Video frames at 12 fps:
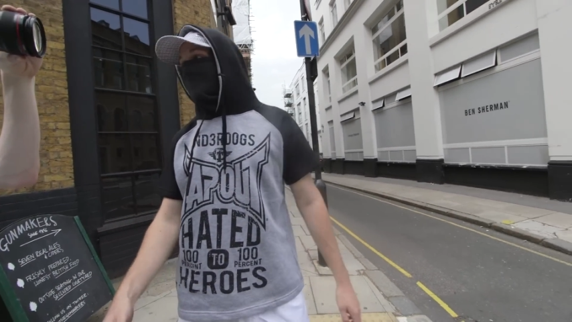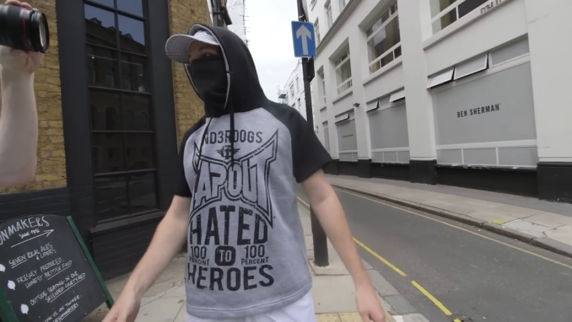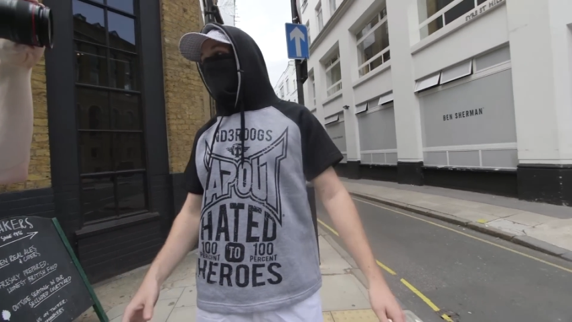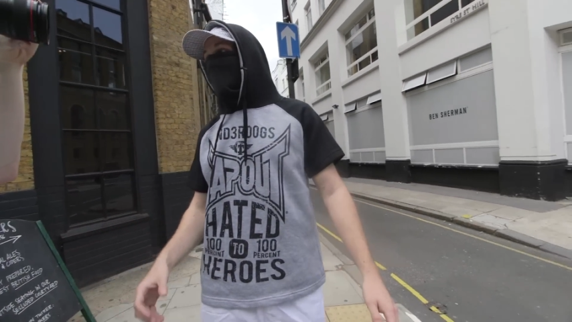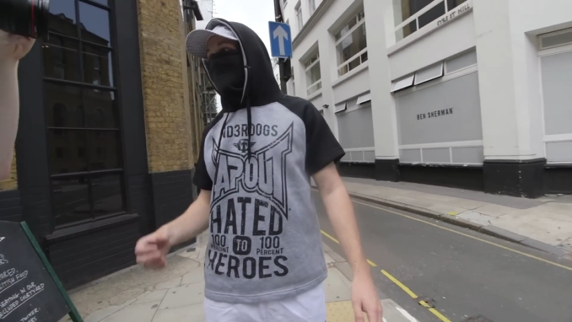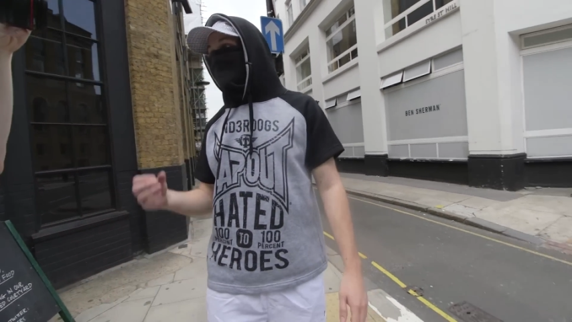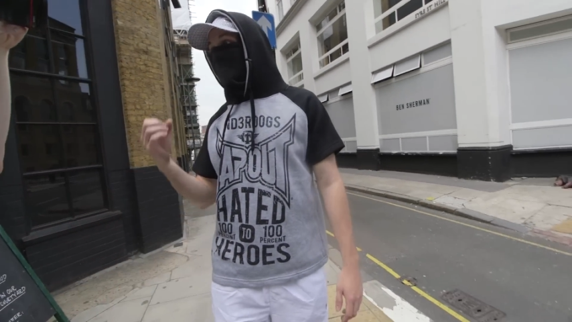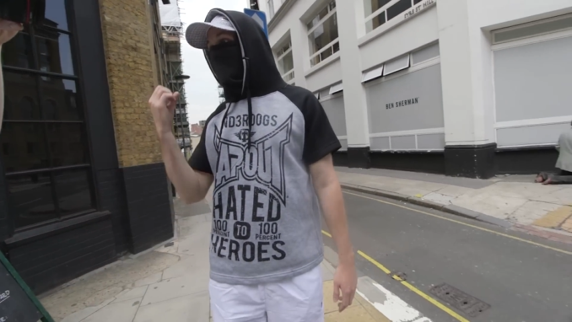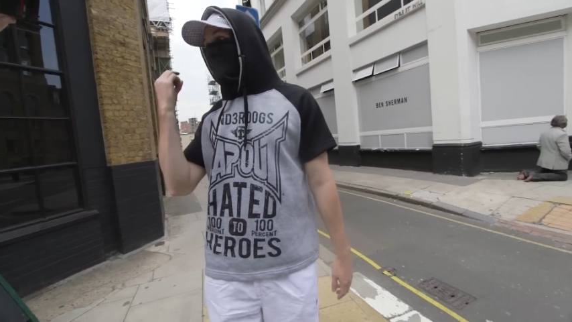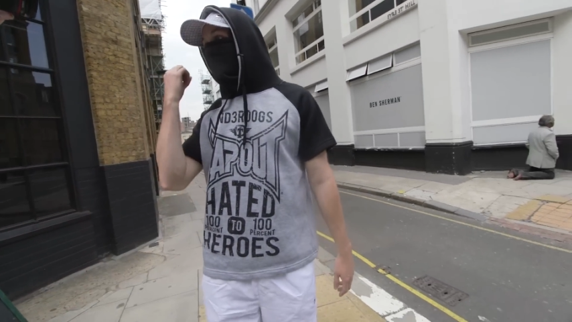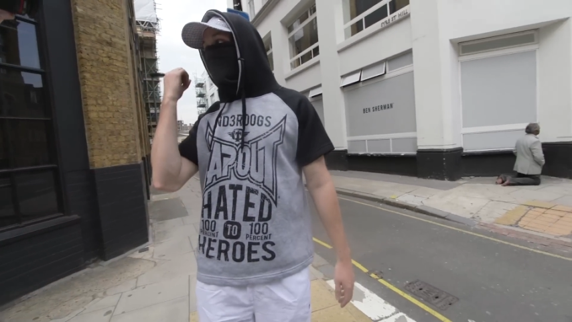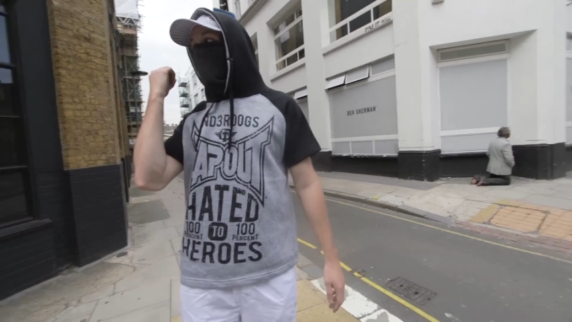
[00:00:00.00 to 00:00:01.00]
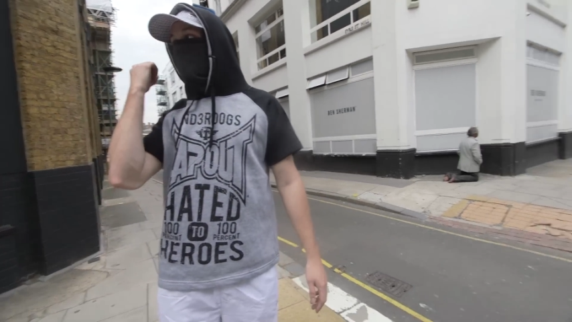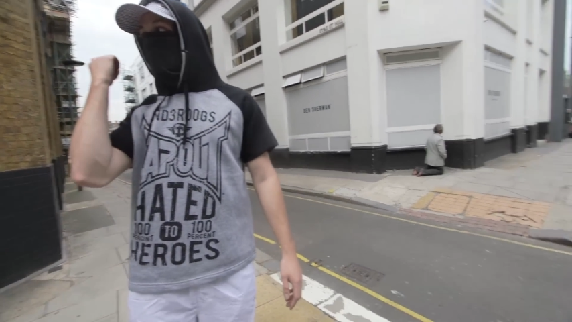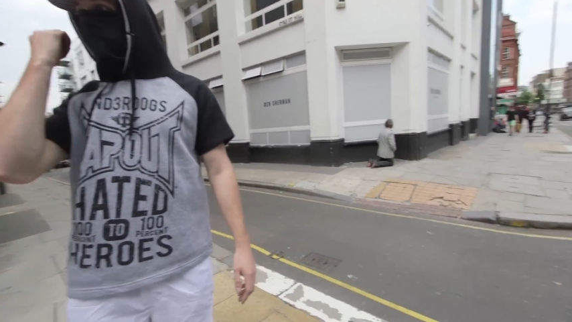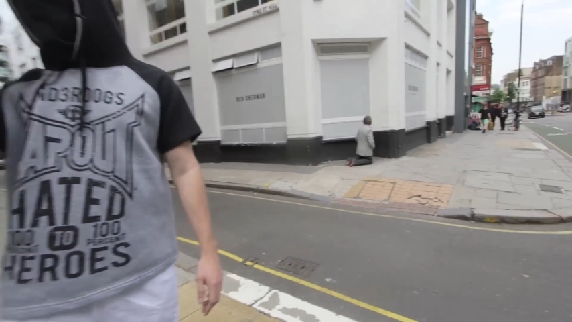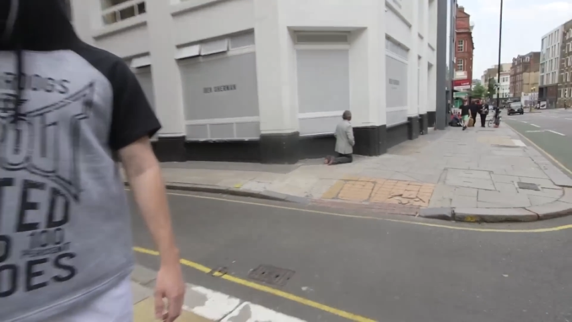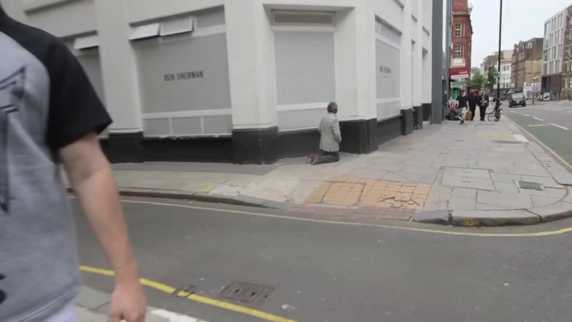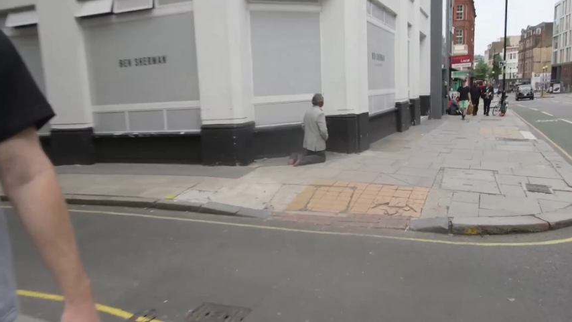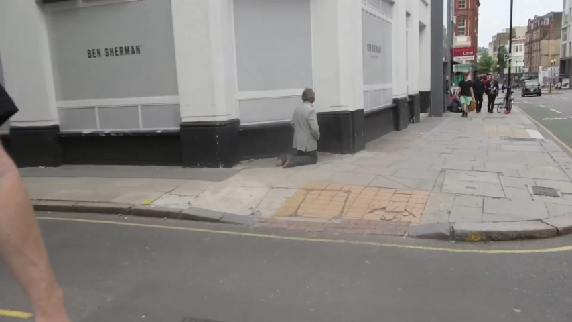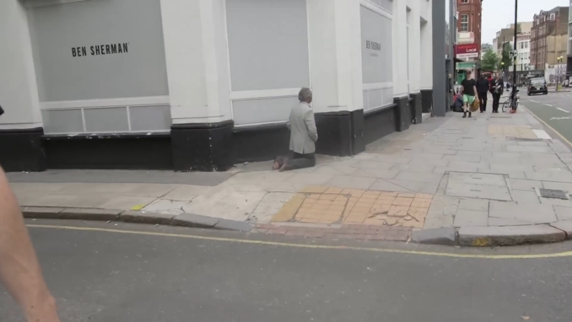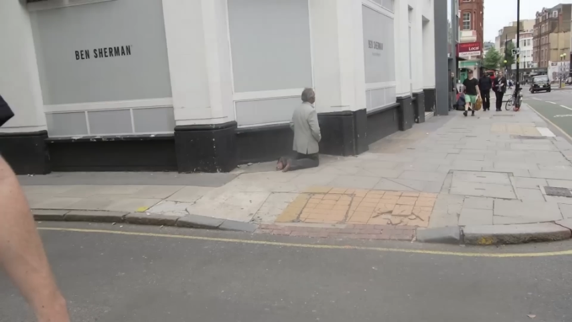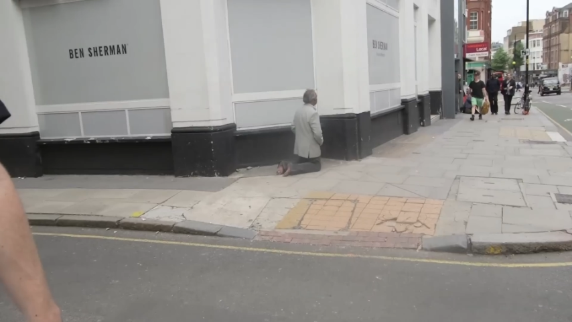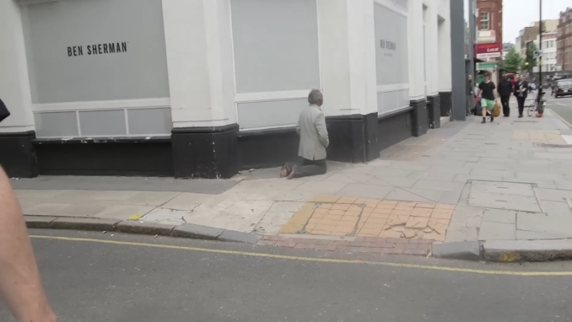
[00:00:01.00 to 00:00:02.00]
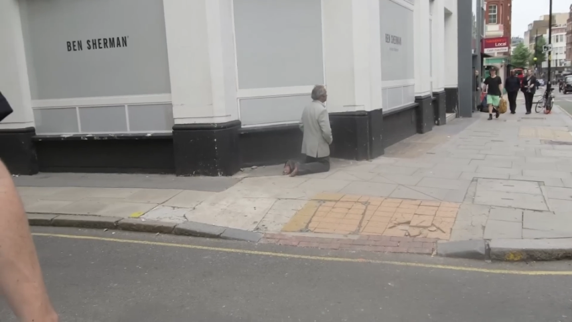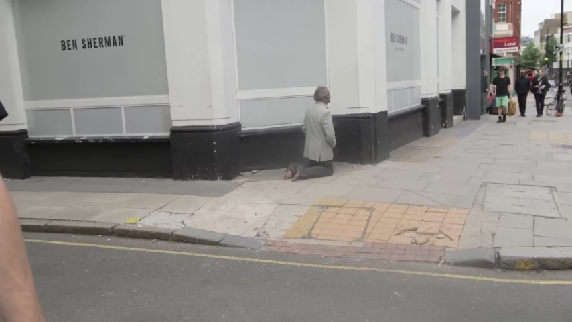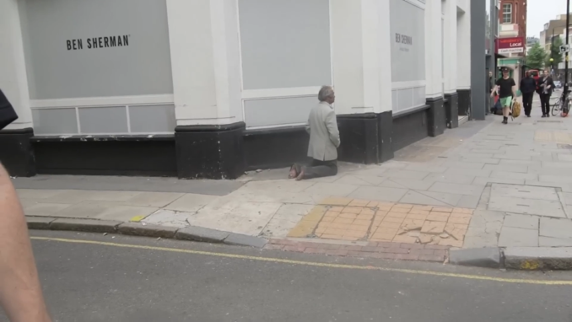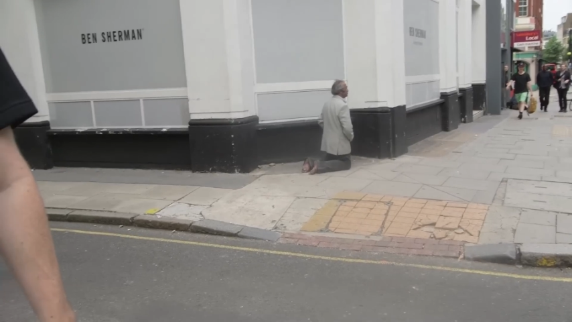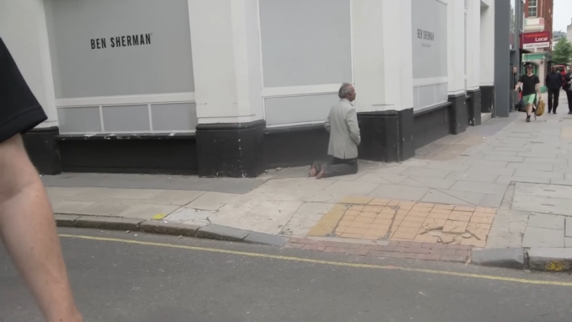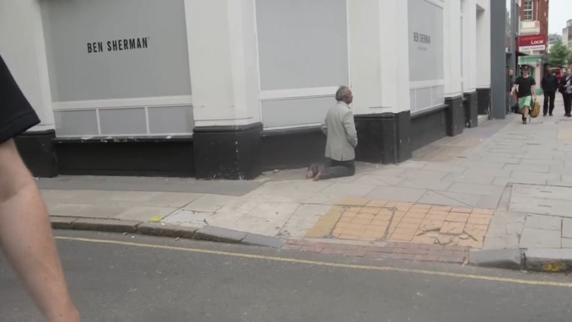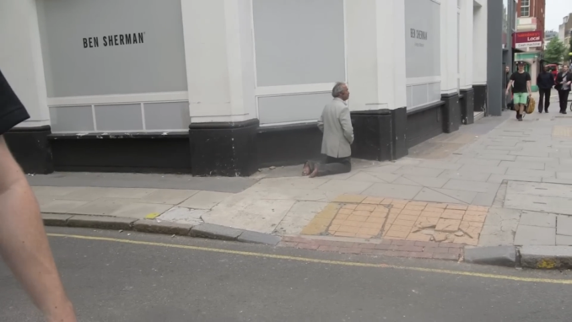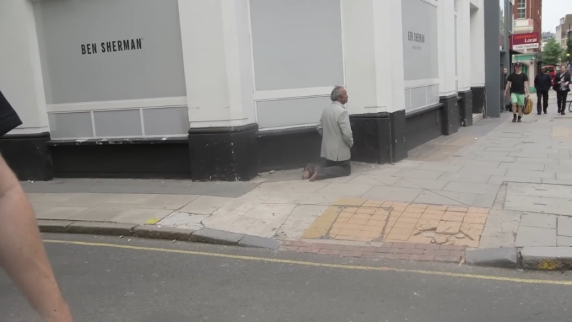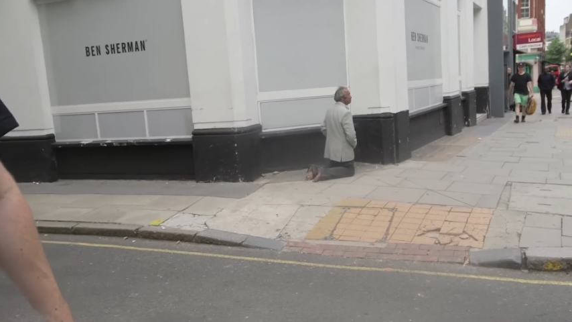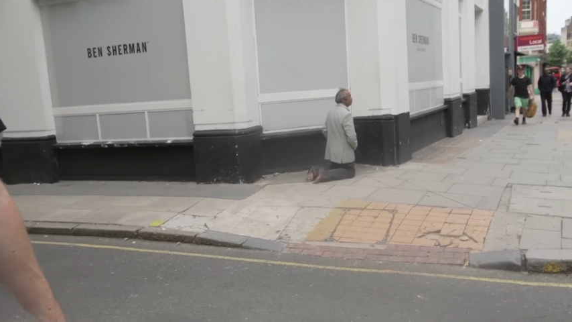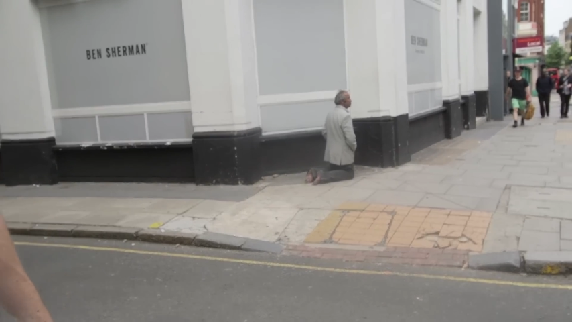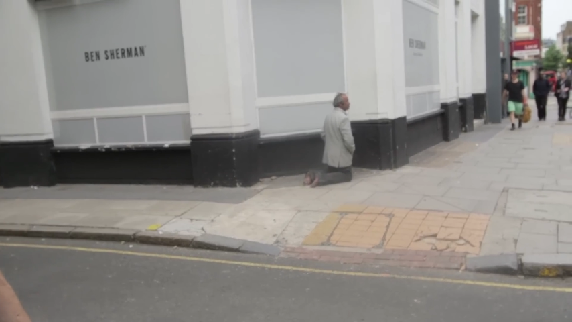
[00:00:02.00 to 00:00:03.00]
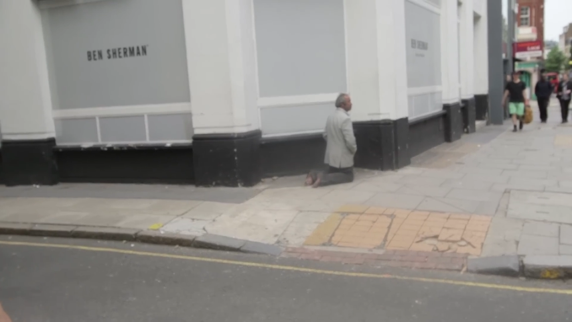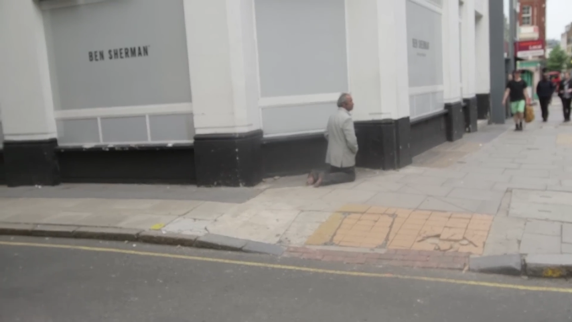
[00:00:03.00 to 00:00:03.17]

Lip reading: No face is visible, so there are no lips to read.